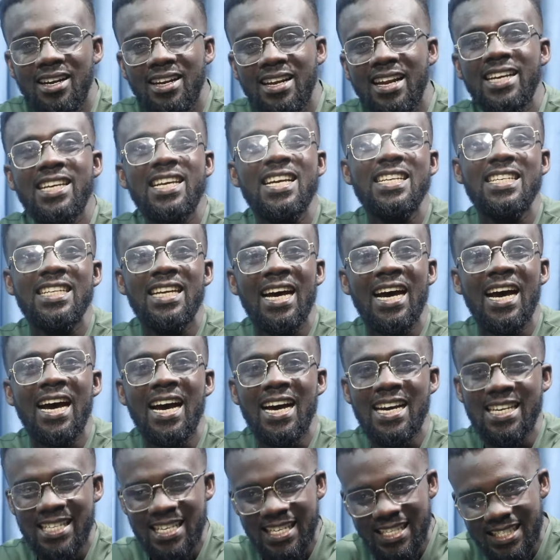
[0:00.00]

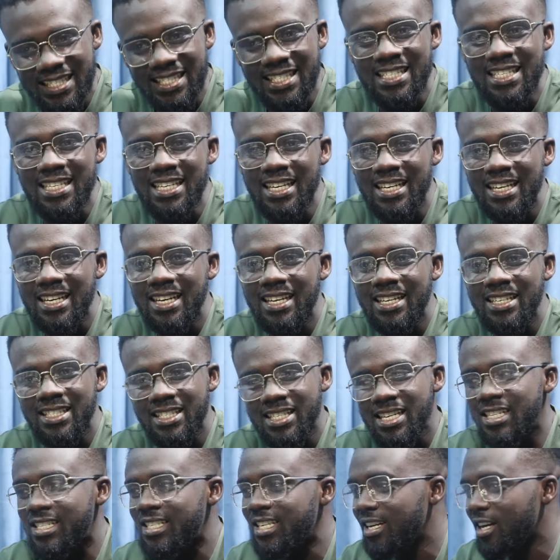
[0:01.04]
Nayena, Yenti,
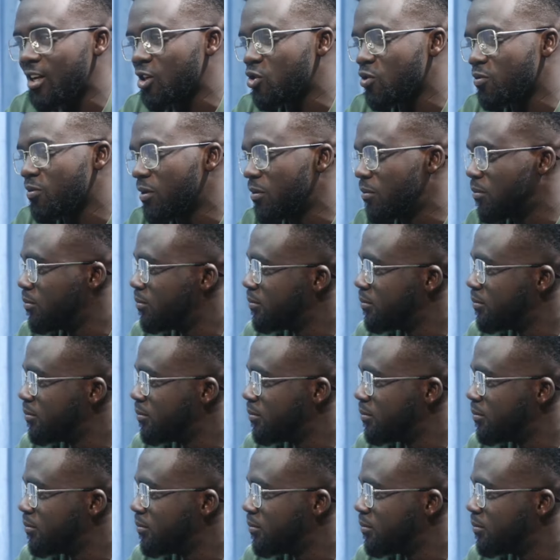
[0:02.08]
Tintin Asupa.